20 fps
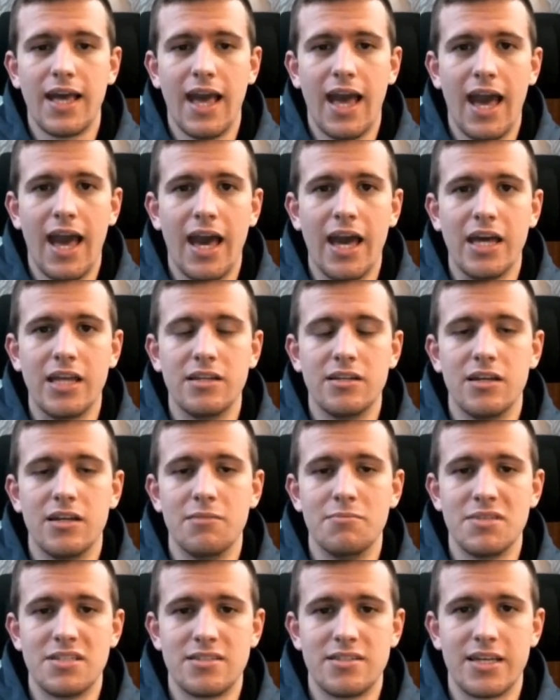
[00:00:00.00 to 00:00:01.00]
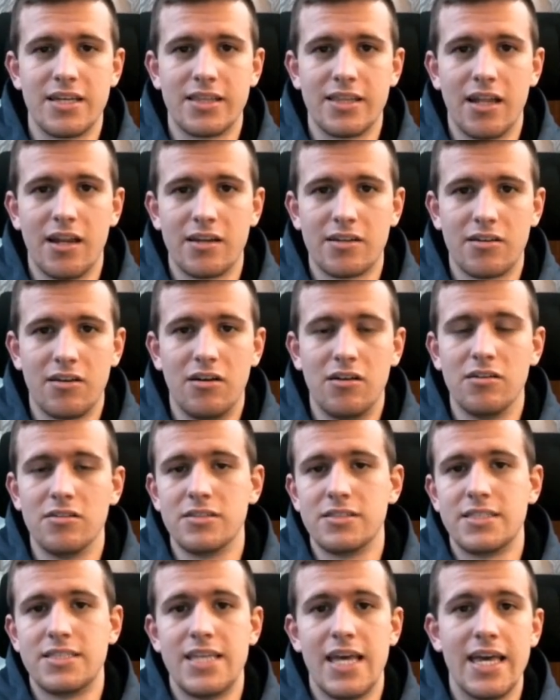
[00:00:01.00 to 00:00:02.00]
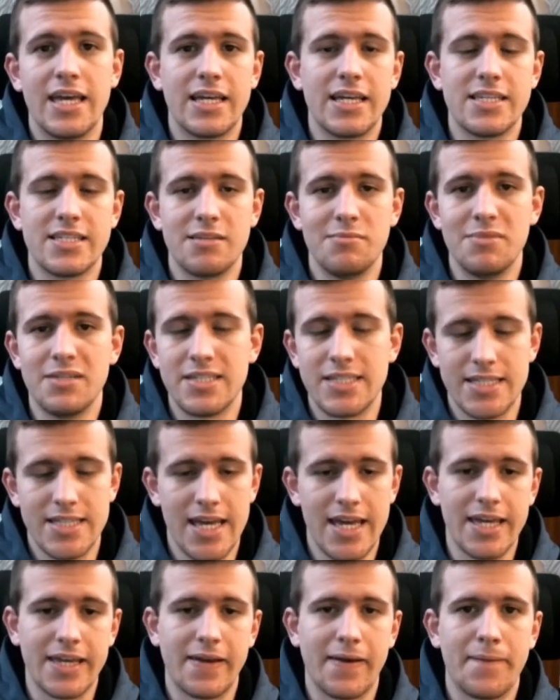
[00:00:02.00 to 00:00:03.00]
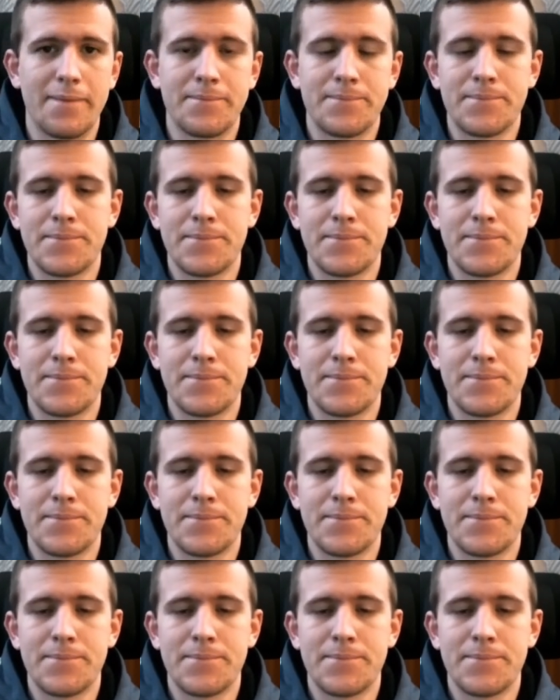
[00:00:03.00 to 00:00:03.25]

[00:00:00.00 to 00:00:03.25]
at a mistake that I call take as a mistake.